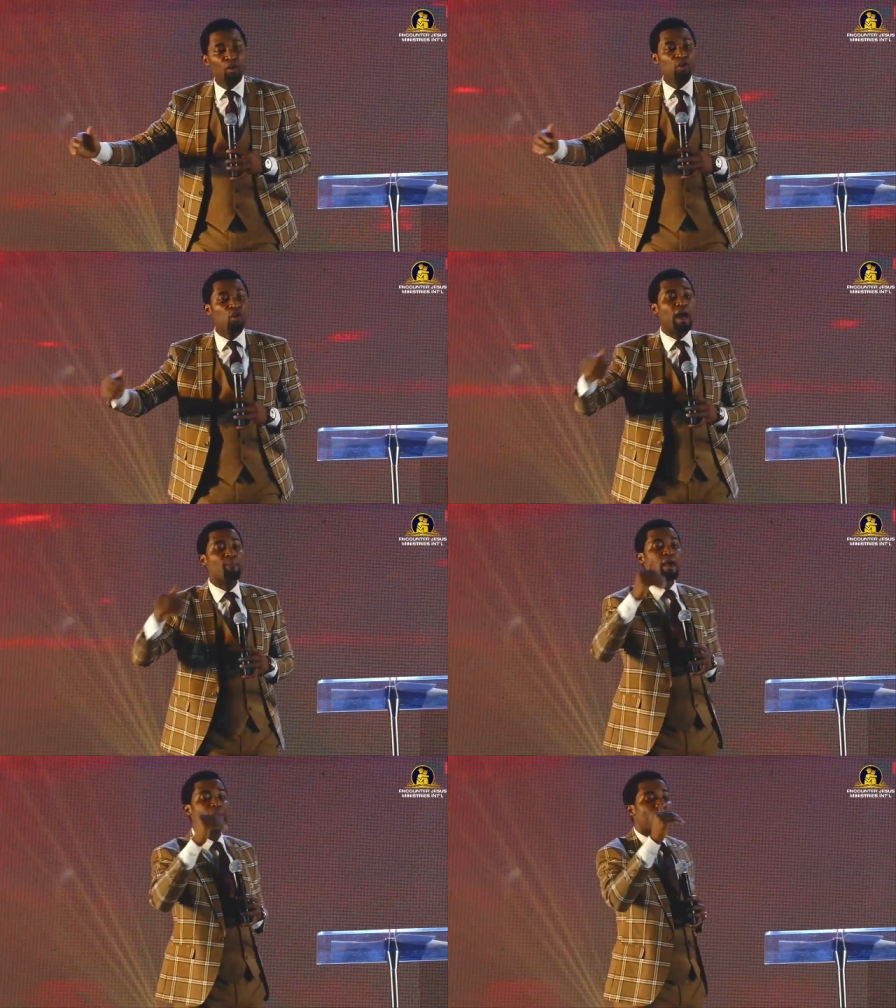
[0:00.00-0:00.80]
you can
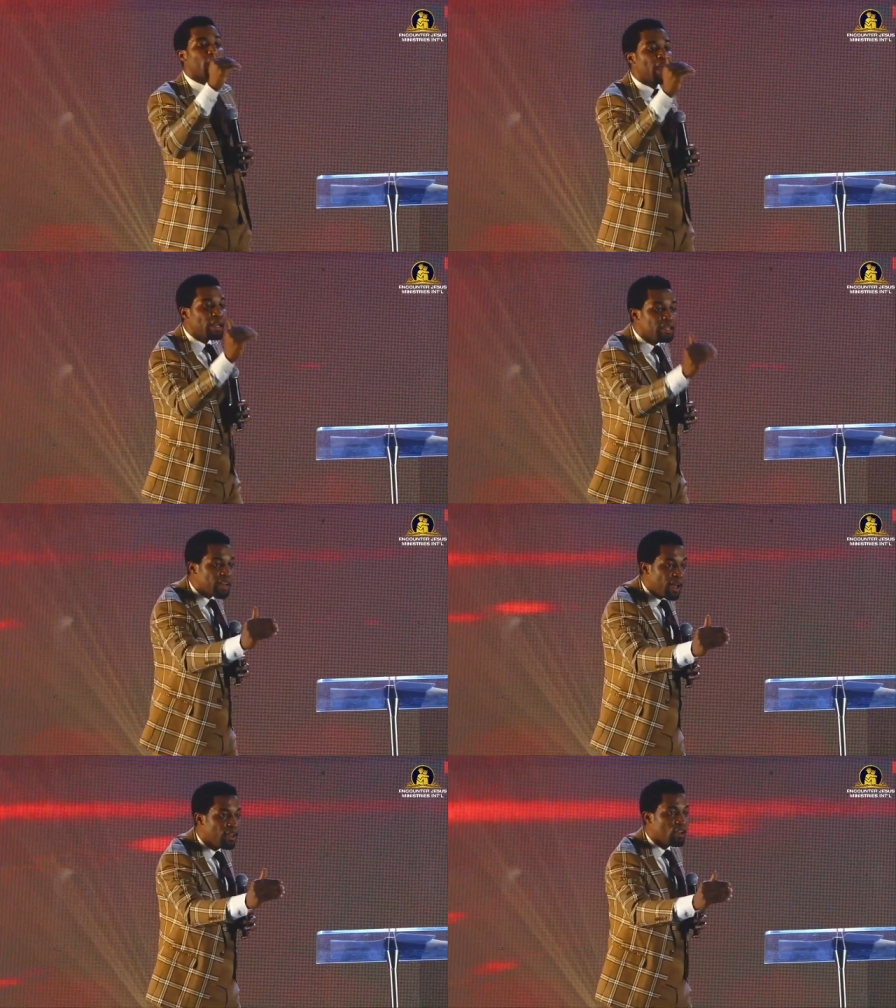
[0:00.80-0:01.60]
be a prayer
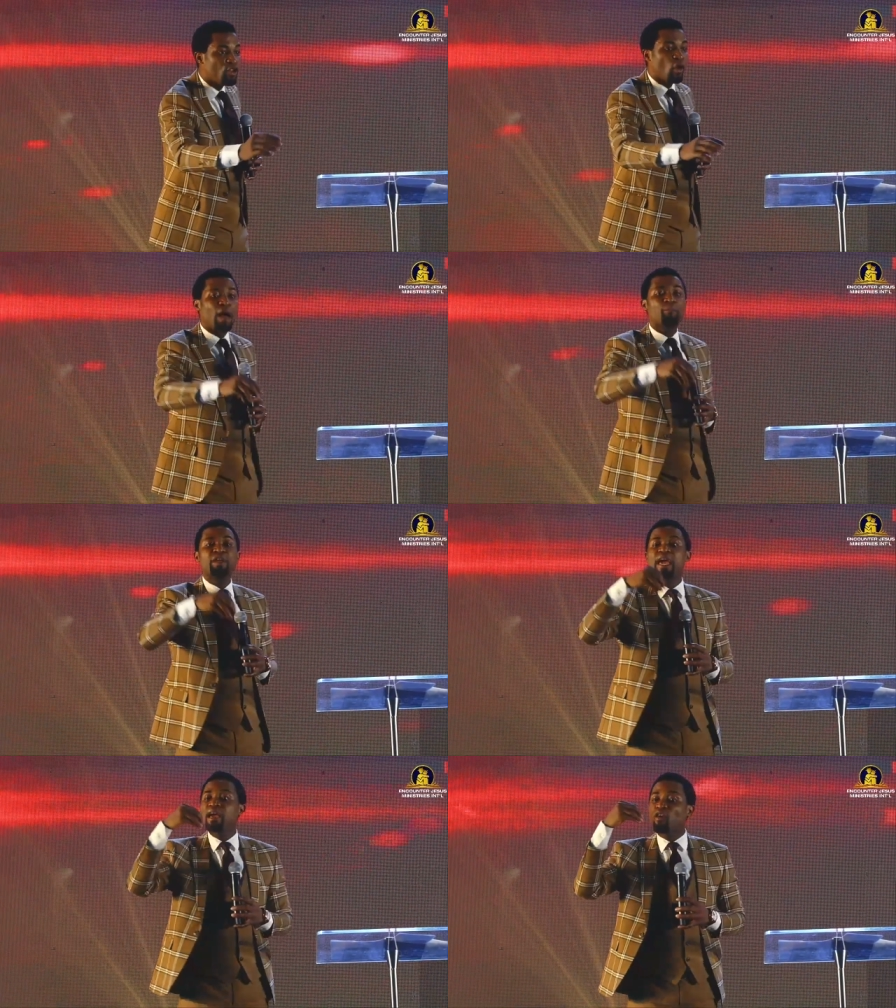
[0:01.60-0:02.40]
leader, you can be
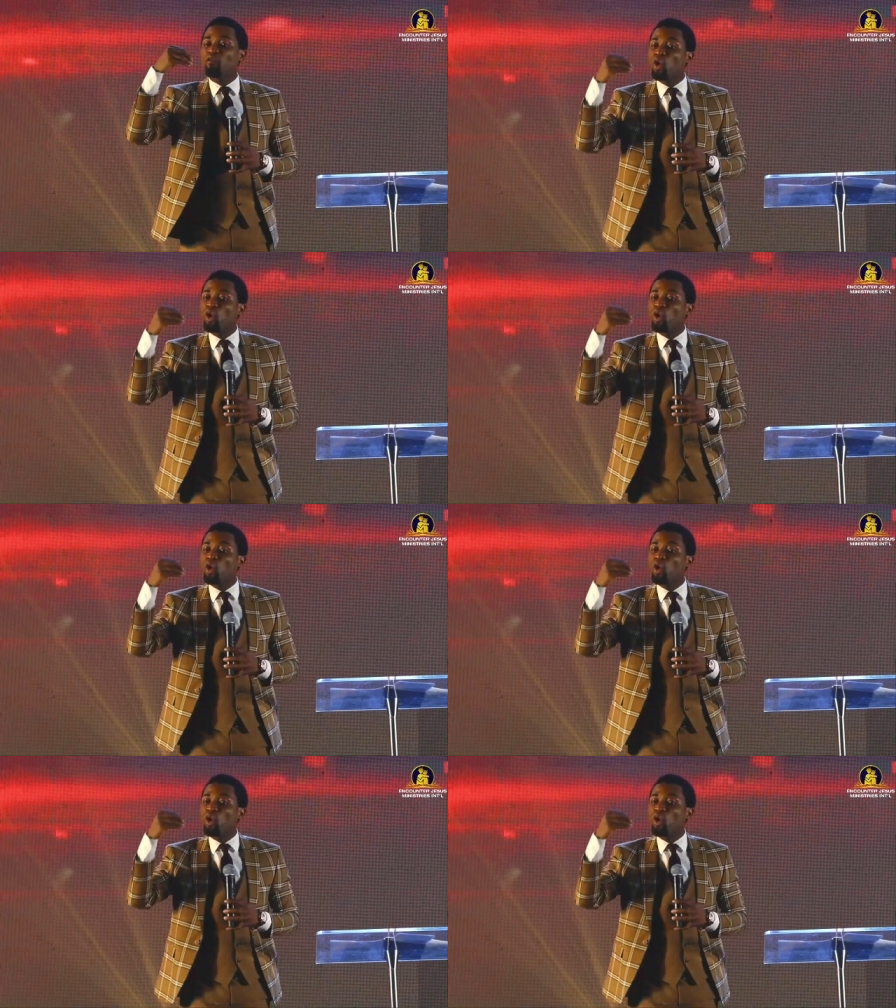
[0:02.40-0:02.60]
the head of